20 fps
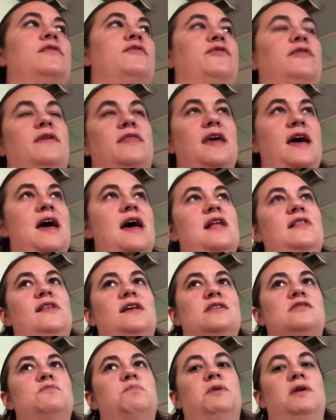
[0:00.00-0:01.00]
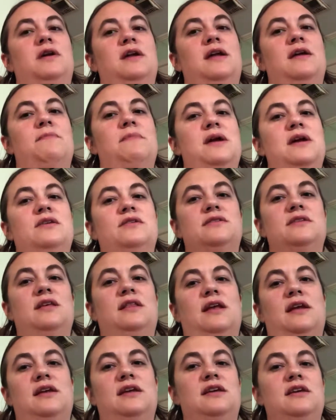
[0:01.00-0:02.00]
for that's pretty amazing
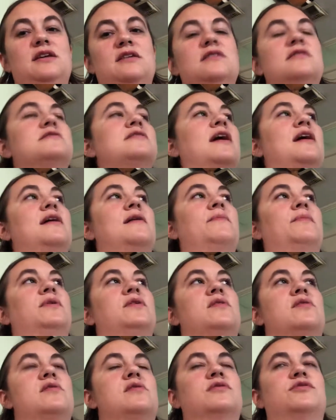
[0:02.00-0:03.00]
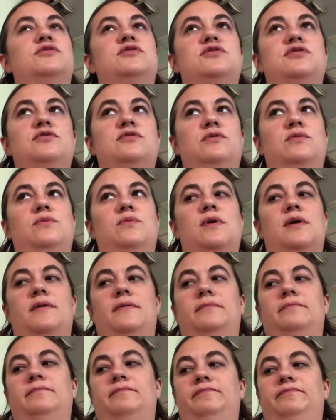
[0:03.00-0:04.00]
that he's able
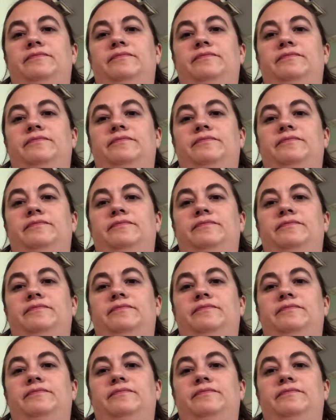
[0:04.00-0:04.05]
to,